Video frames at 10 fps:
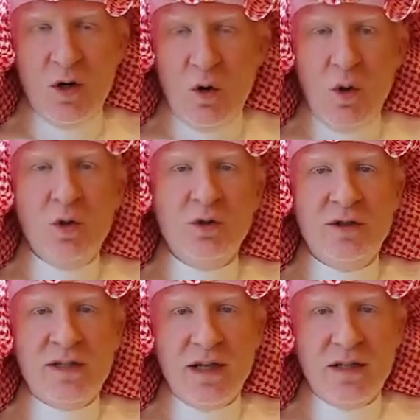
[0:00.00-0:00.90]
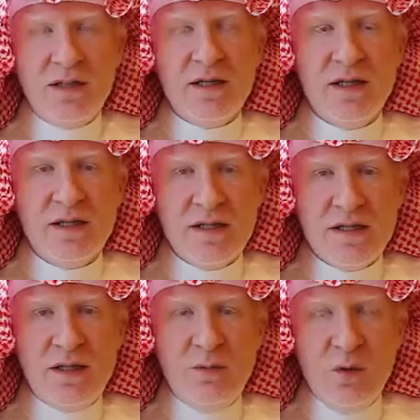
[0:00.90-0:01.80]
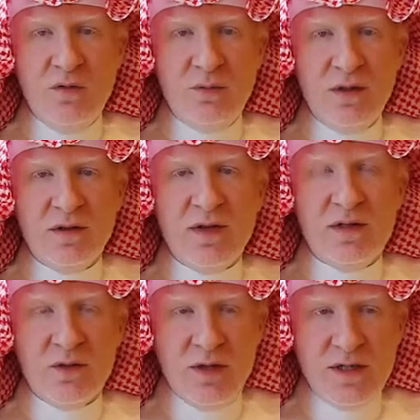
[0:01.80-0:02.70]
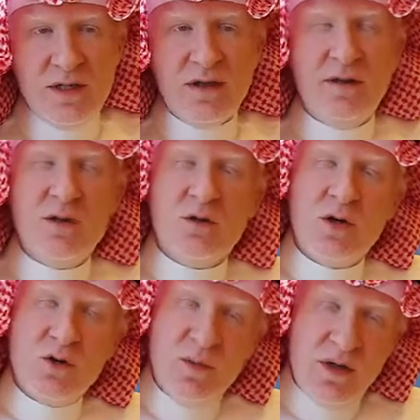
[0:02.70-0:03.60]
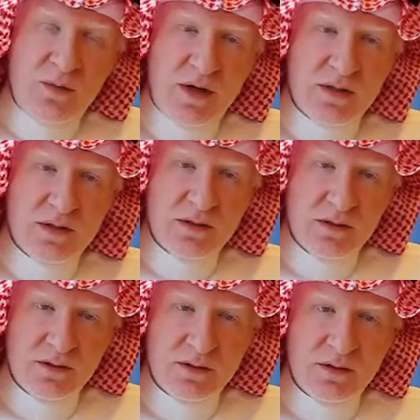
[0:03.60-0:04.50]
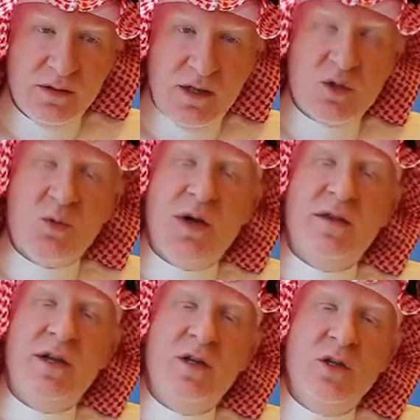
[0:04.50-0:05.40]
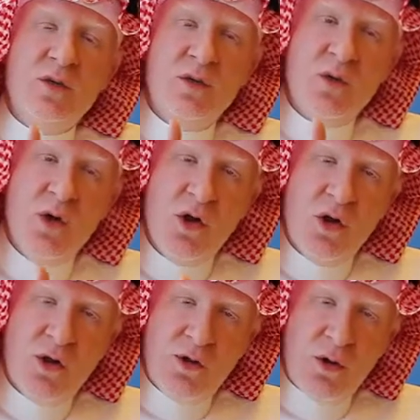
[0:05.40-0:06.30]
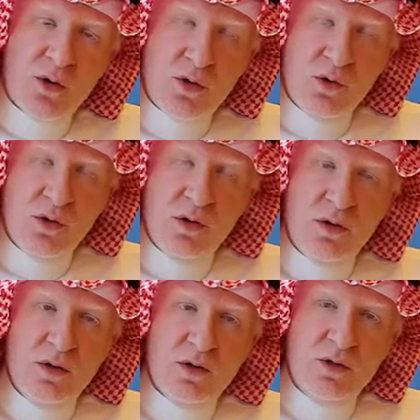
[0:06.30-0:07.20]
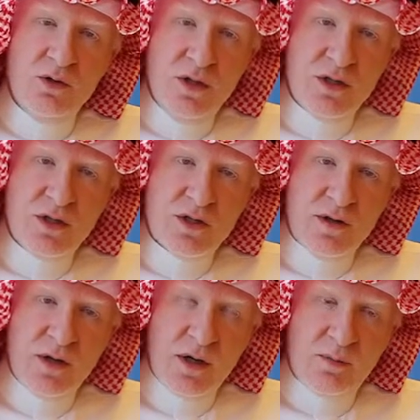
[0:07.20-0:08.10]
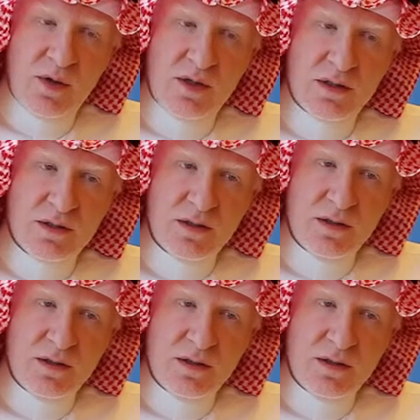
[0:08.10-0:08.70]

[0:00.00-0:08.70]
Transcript: All good talent see movement as a risk and they try to minimize it. That's why they need to do thorough due diligence on the companies.